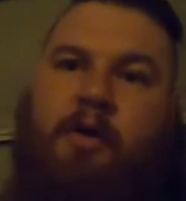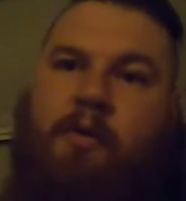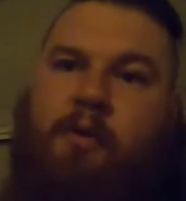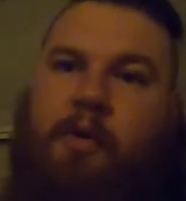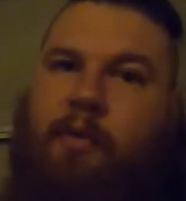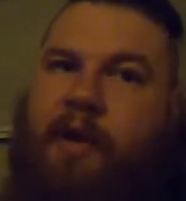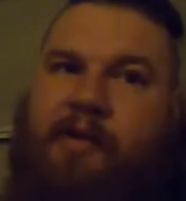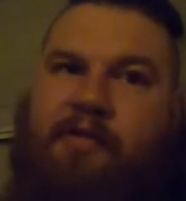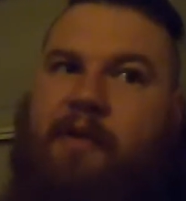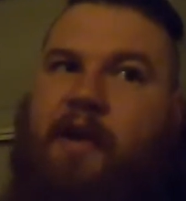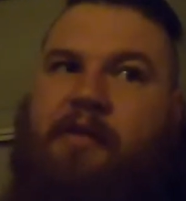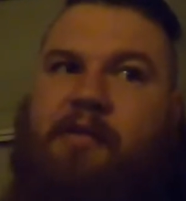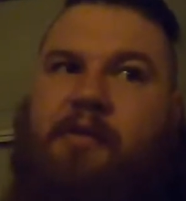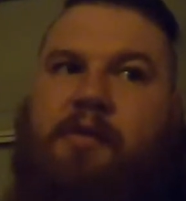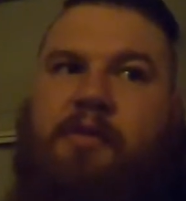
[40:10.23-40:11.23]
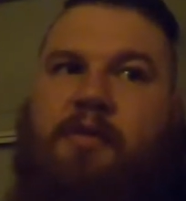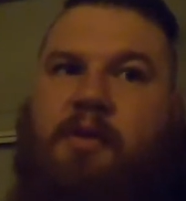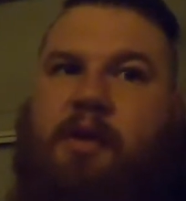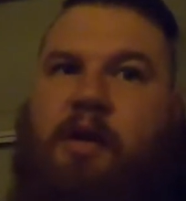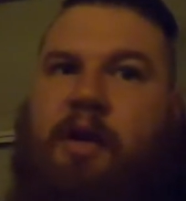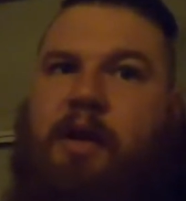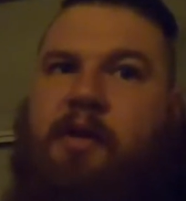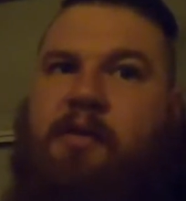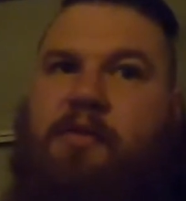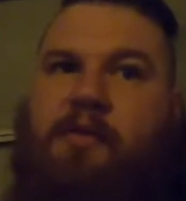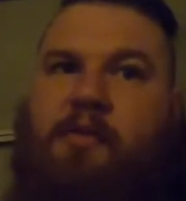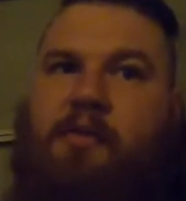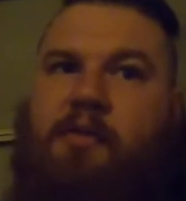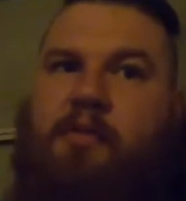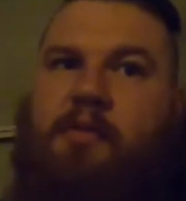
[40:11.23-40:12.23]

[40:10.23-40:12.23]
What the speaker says: We're best friends. He's